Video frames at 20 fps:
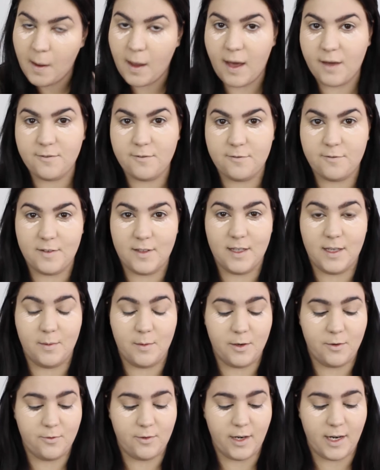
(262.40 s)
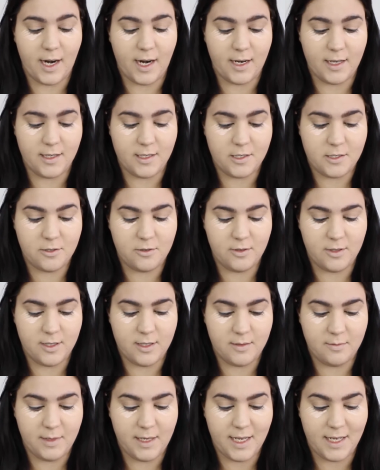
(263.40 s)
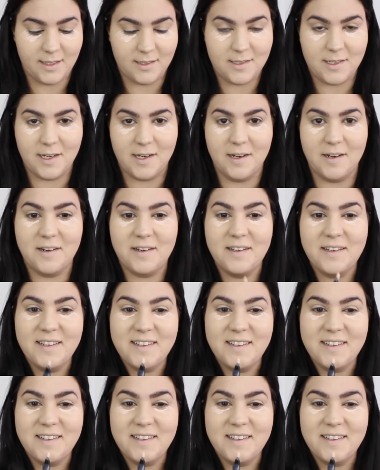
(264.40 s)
I have a feeling I'm going to run out of this soon and I'm getting scared.